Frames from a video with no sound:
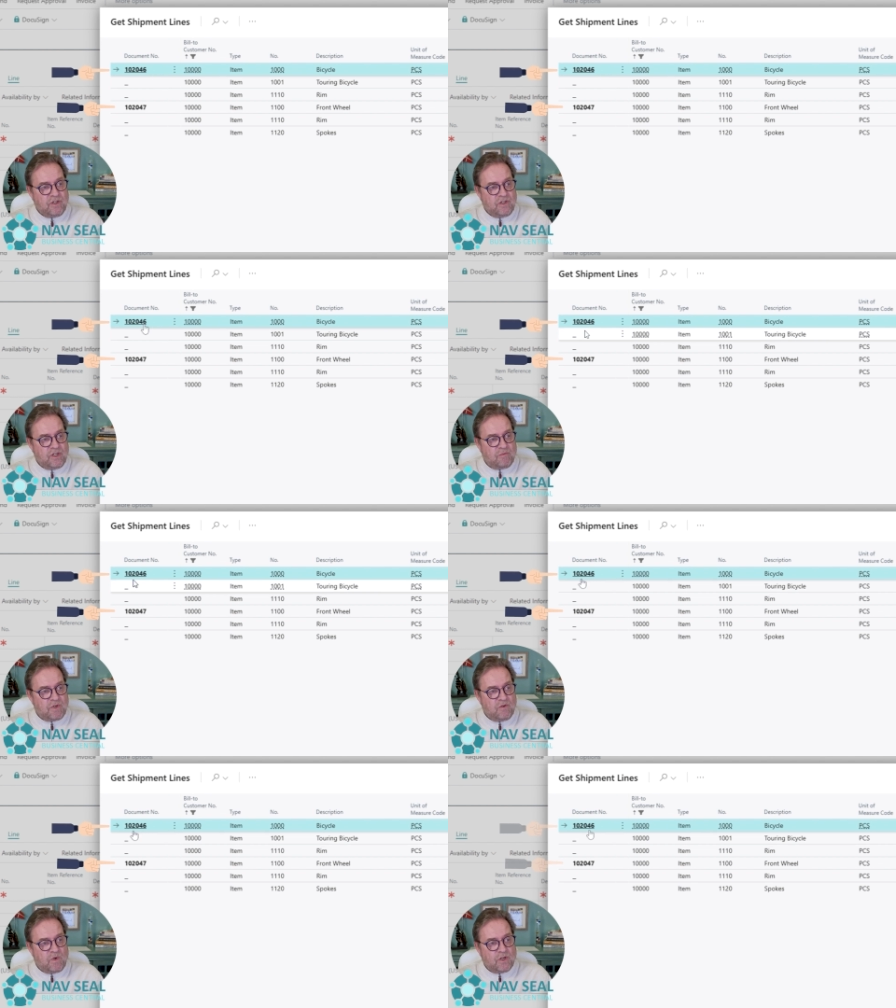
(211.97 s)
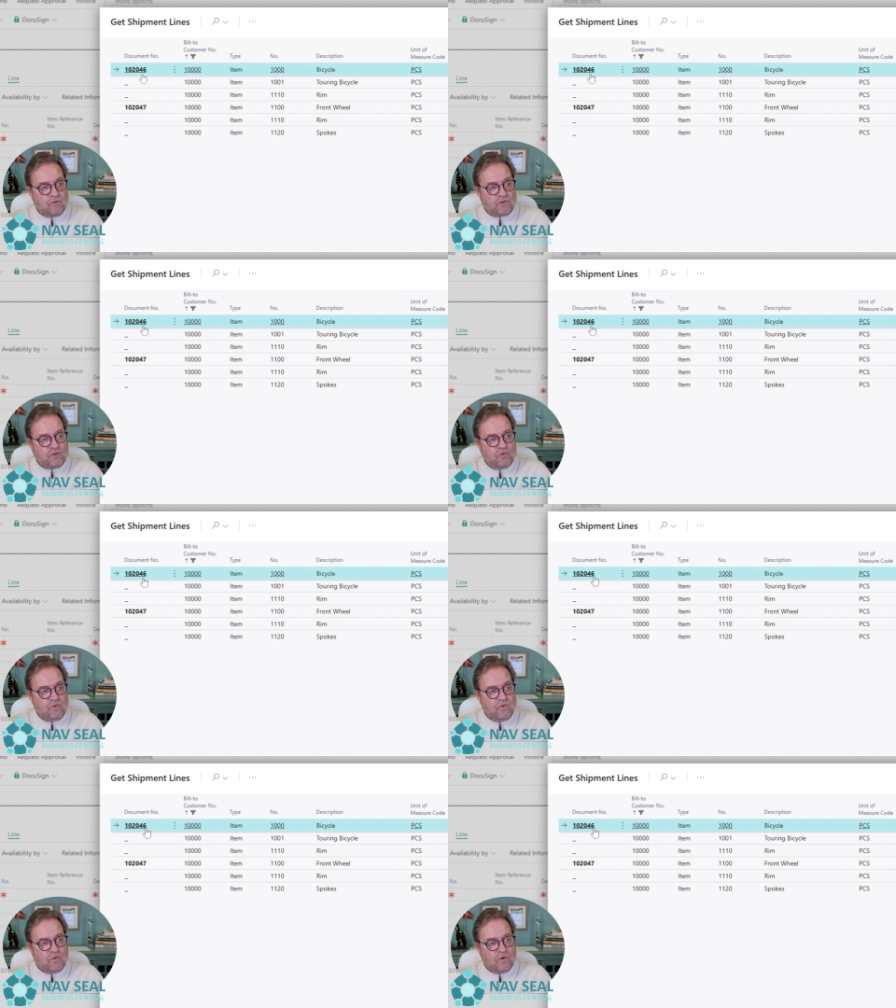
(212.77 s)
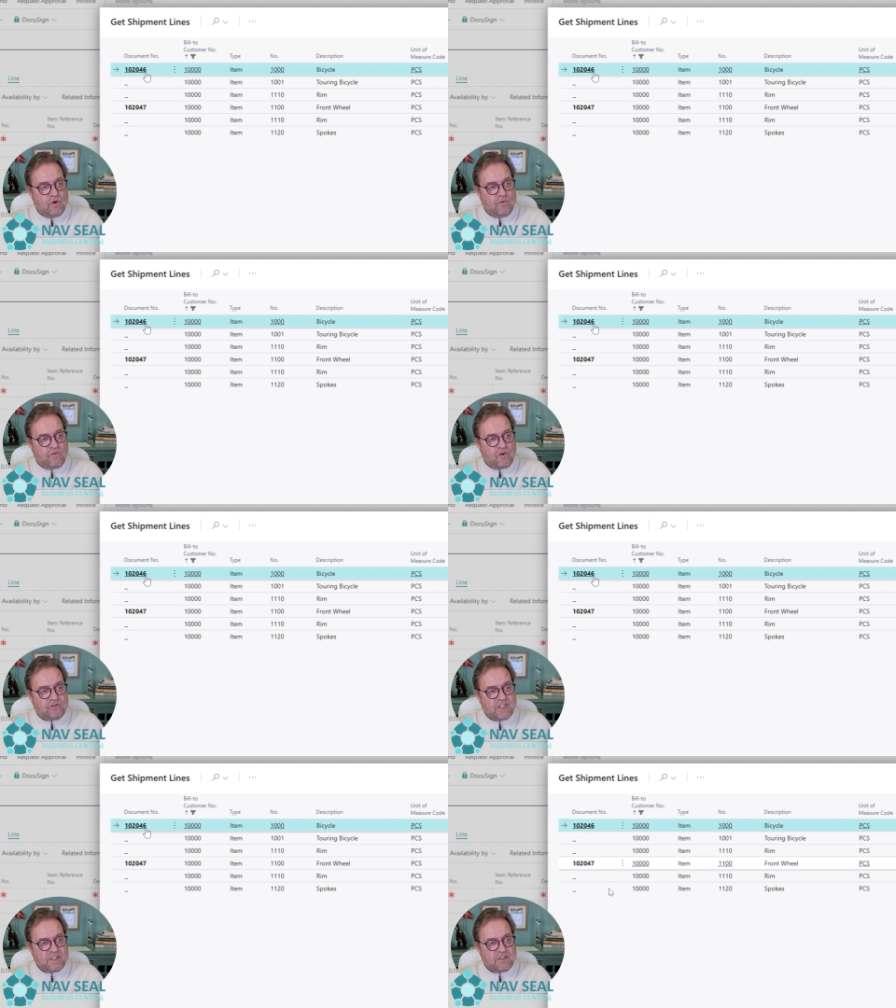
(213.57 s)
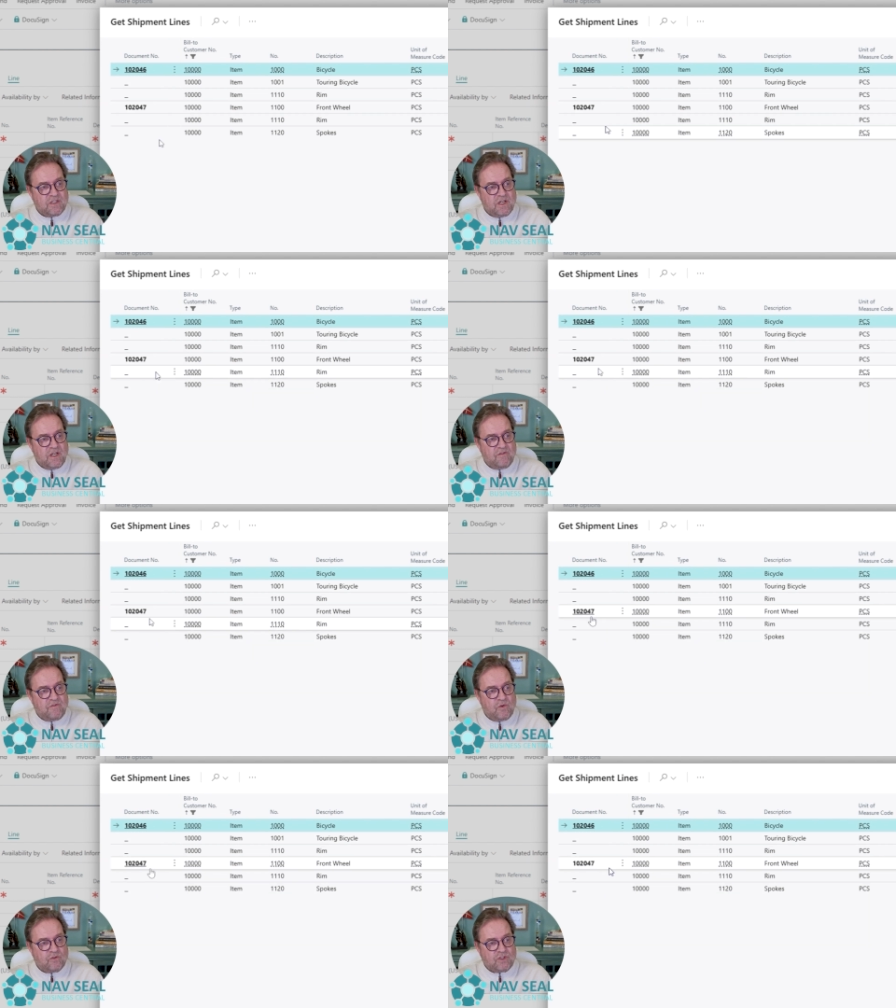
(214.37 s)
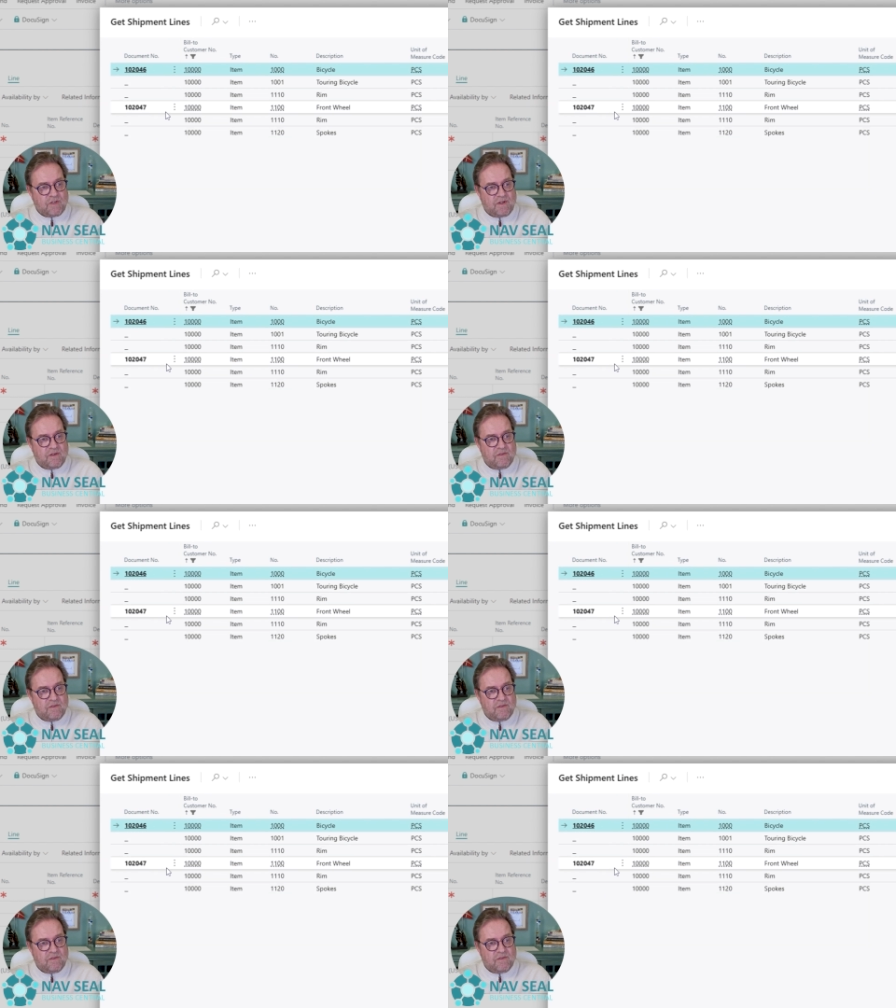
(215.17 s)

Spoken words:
number 102, 046, and 47.